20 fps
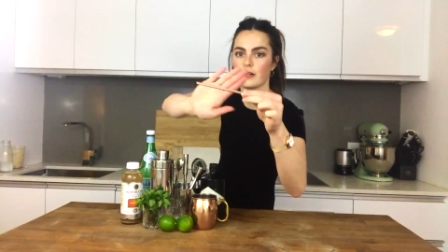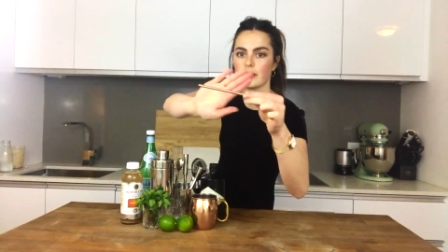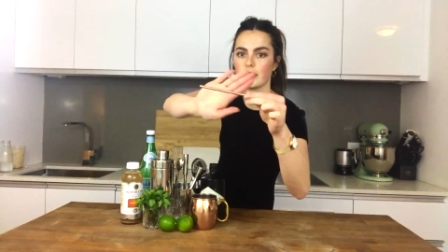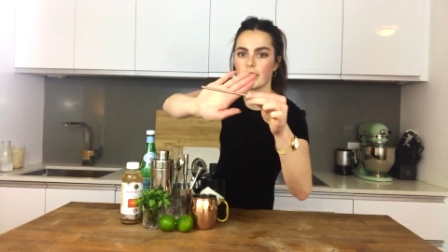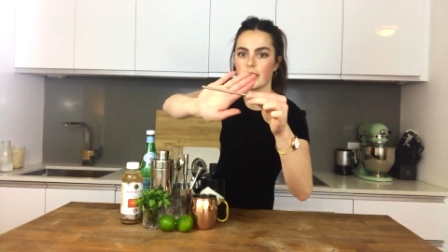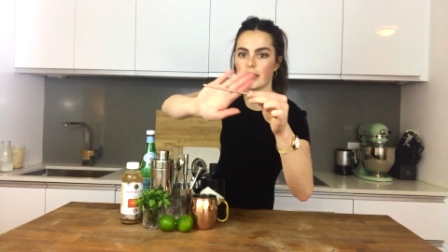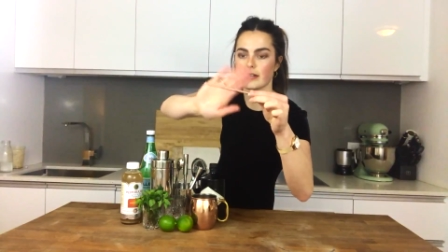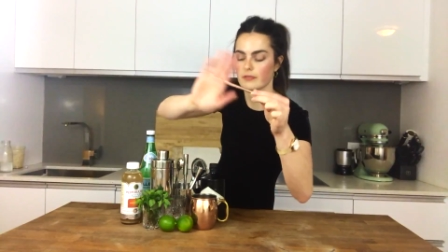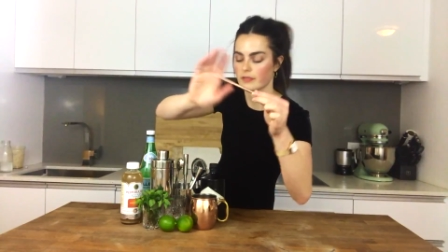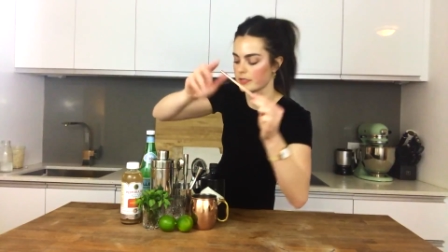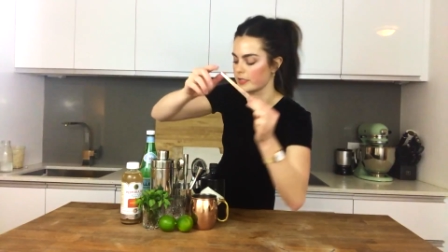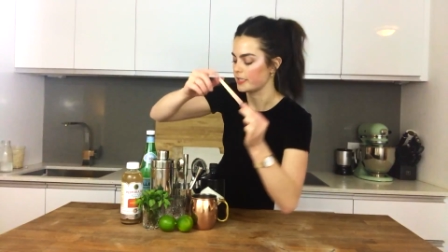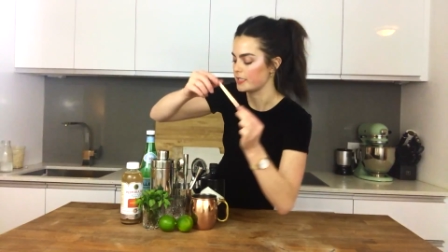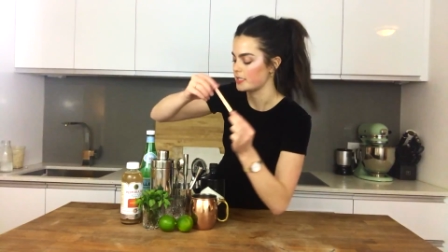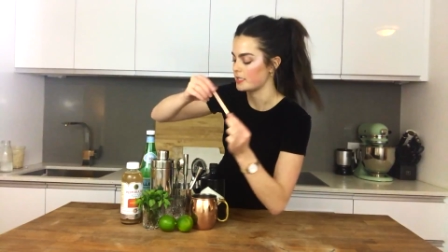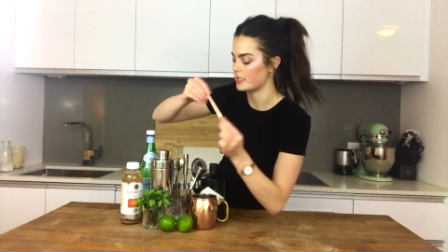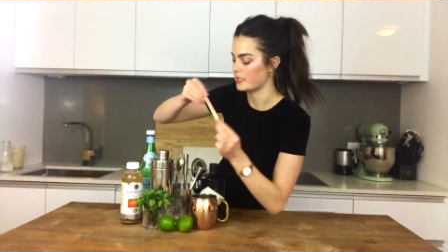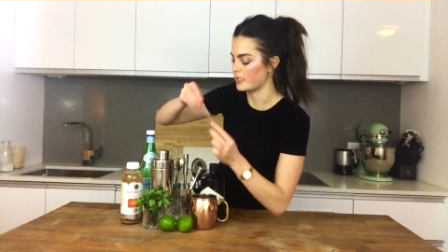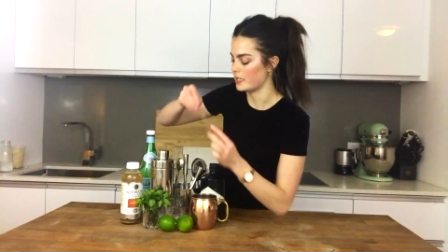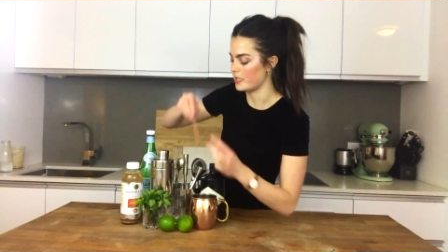You can't really
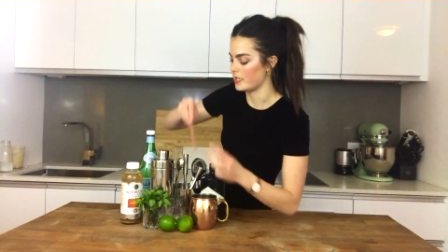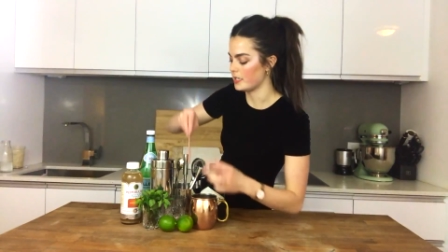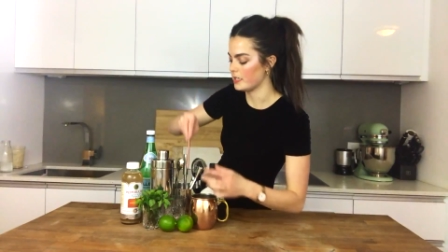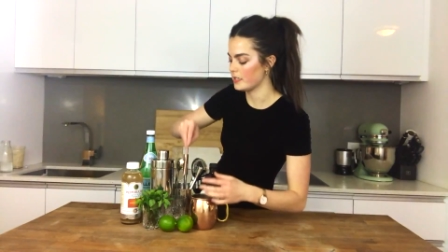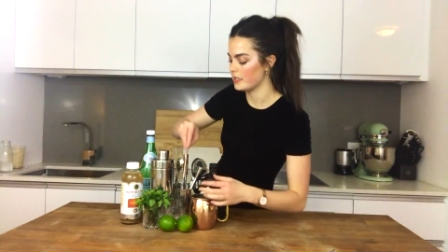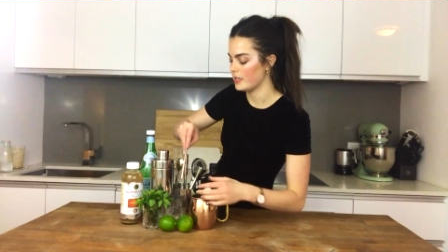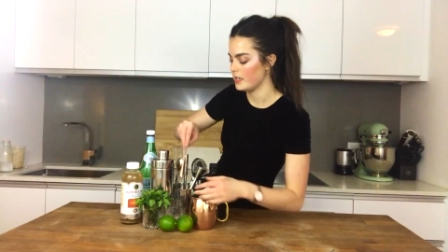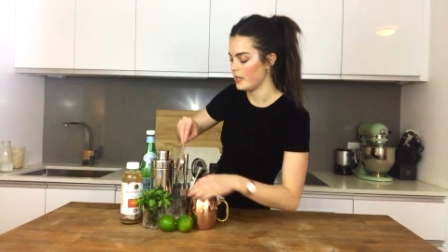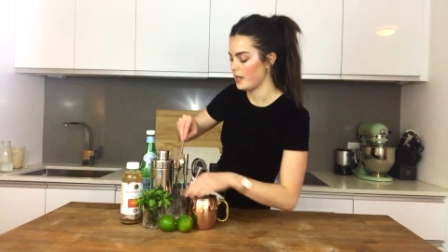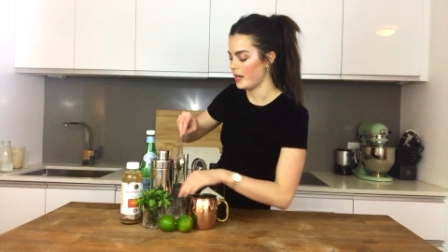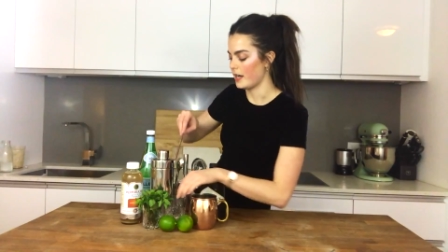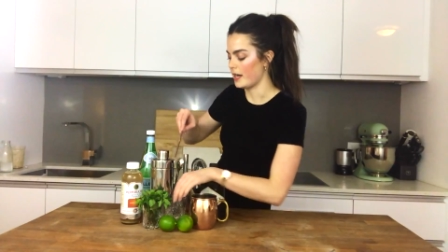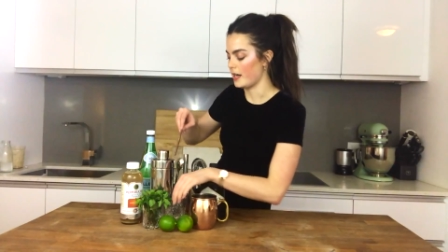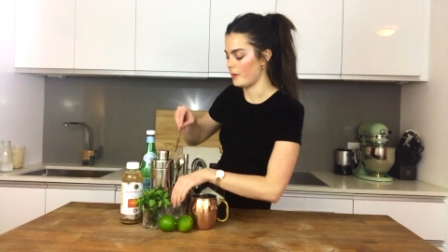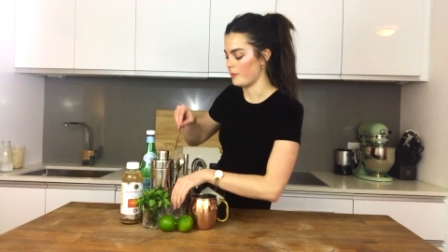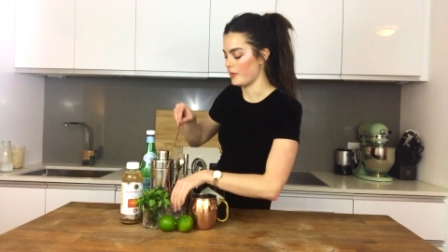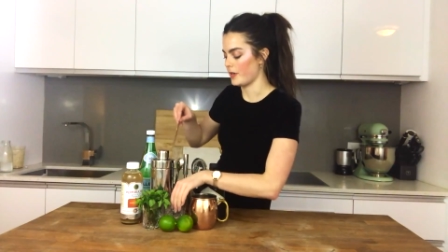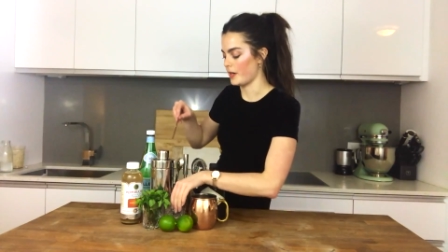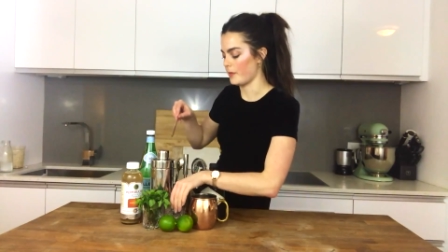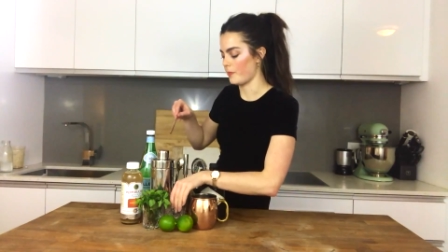see,
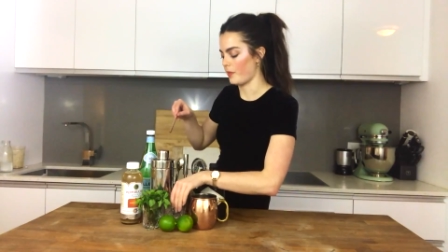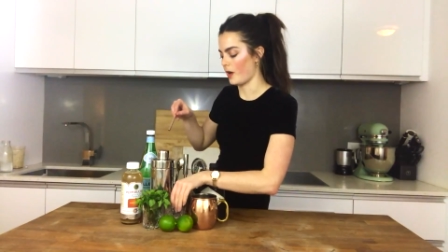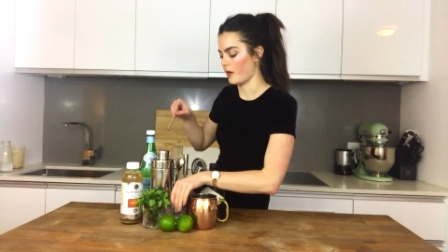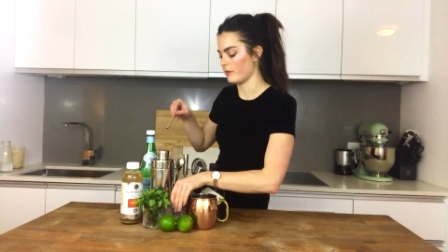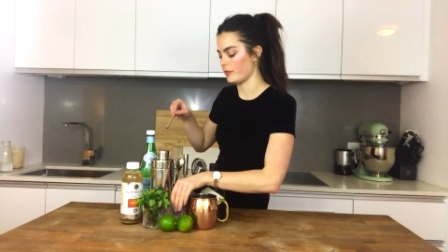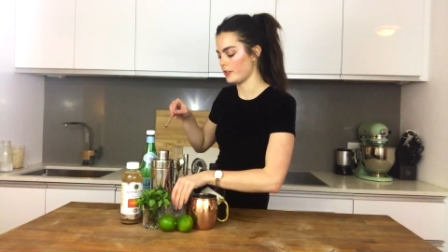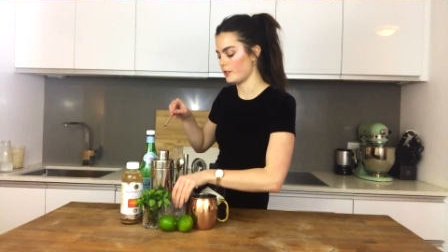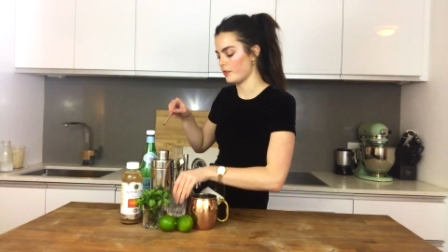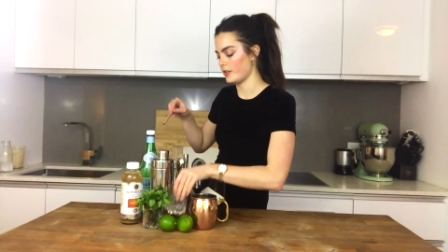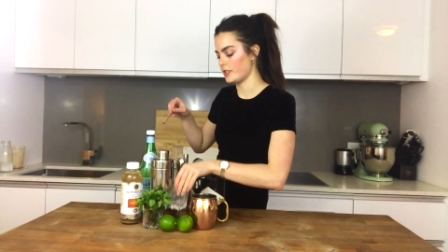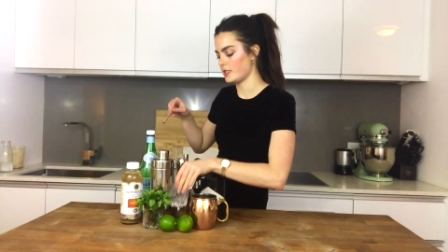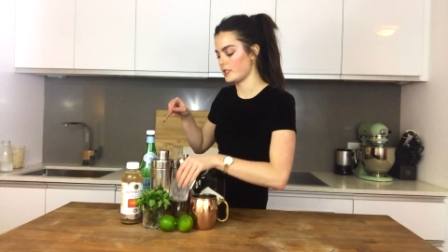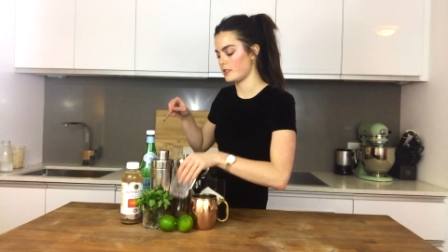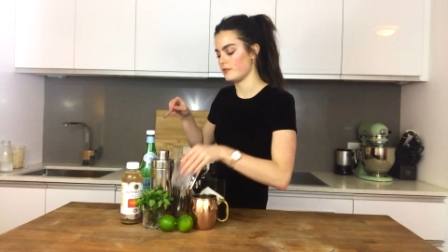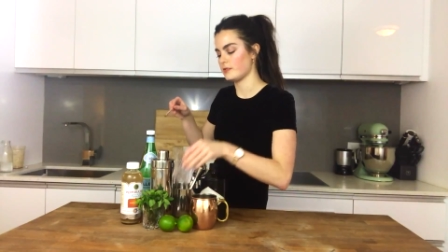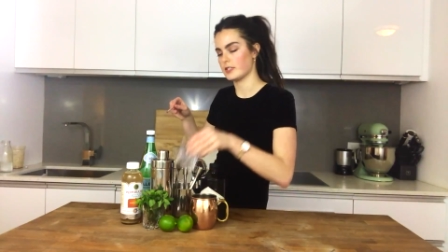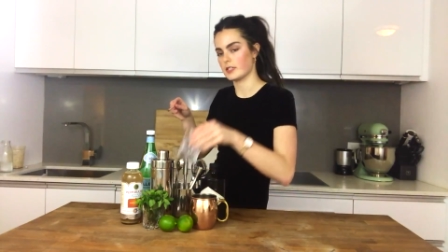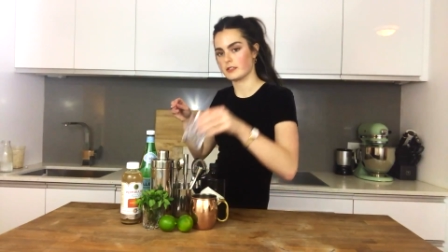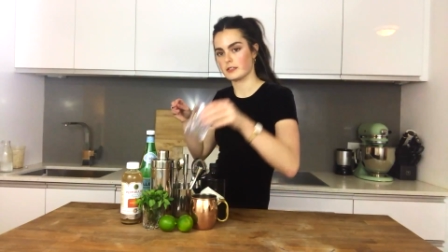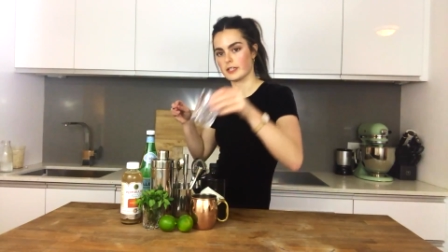but I'm probably going to
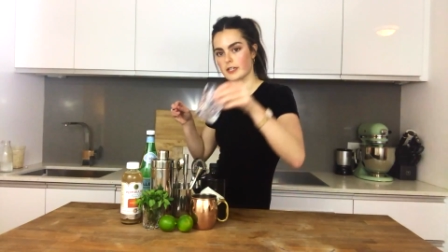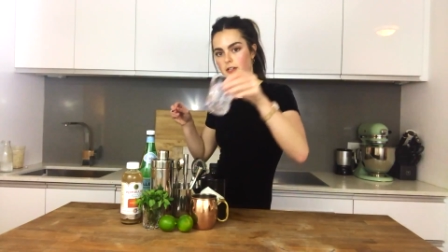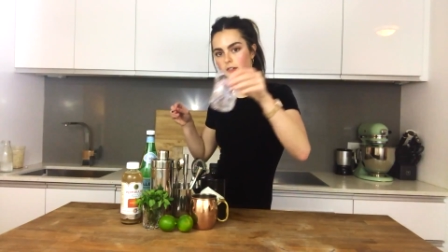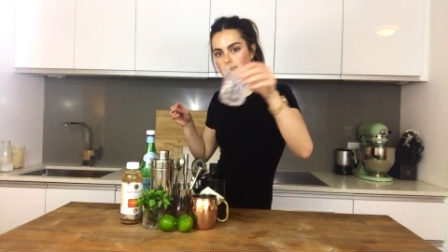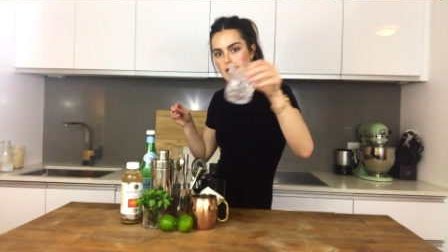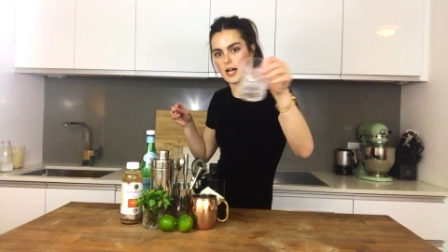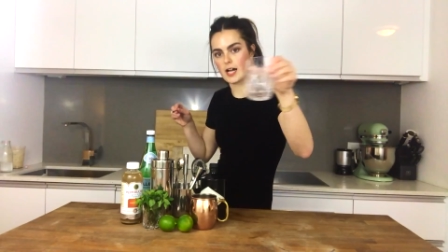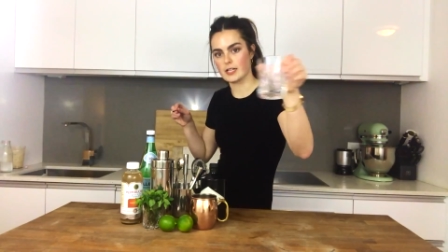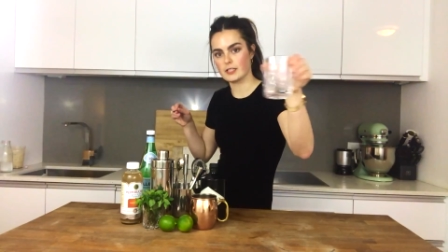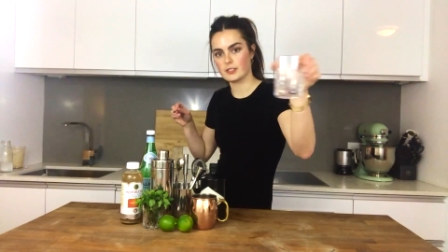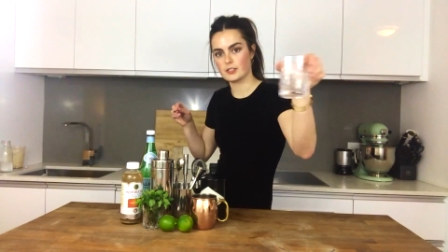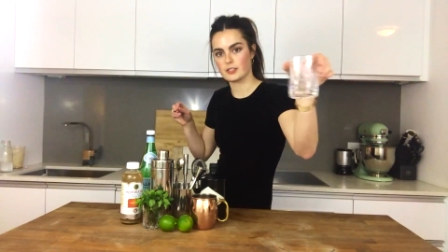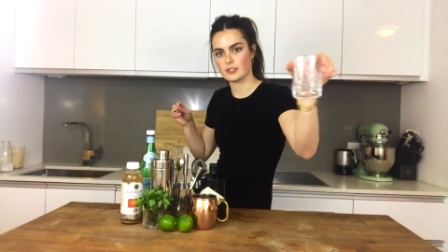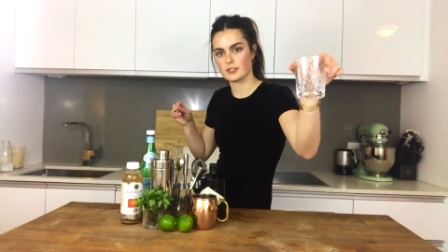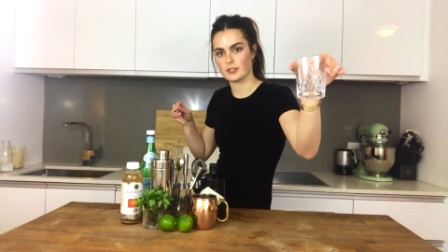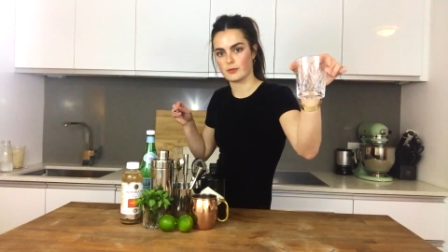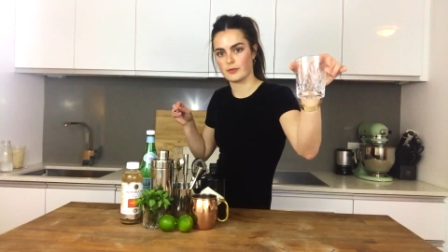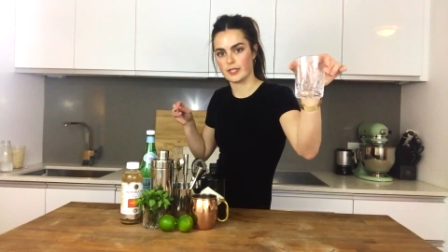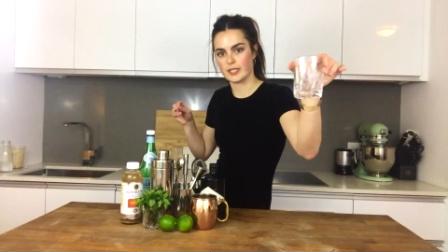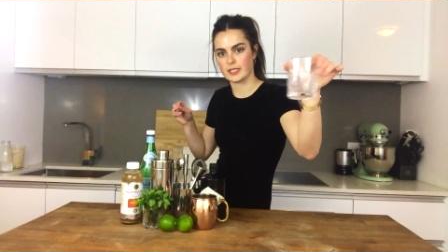use a clear glass
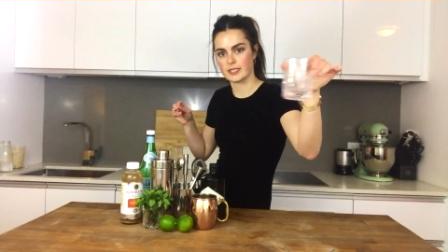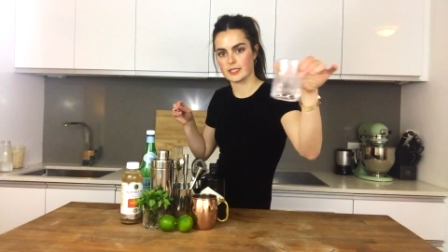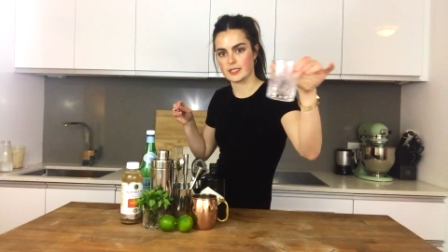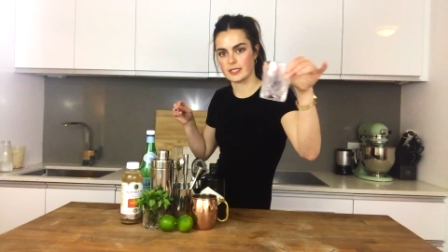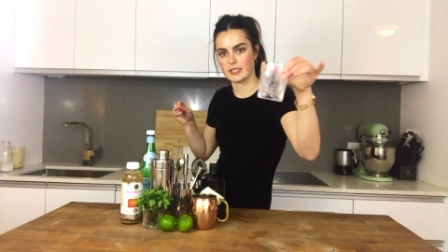just so we can